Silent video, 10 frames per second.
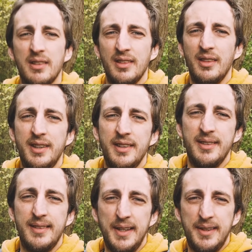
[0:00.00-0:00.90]
This is
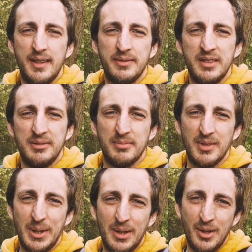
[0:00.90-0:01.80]
day 7
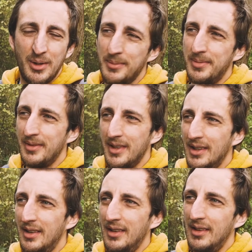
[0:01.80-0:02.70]
of
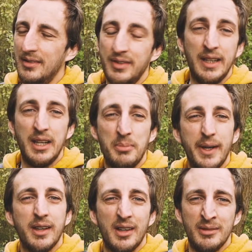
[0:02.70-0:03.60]
living in my
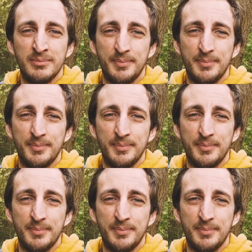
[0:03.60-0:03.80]
car.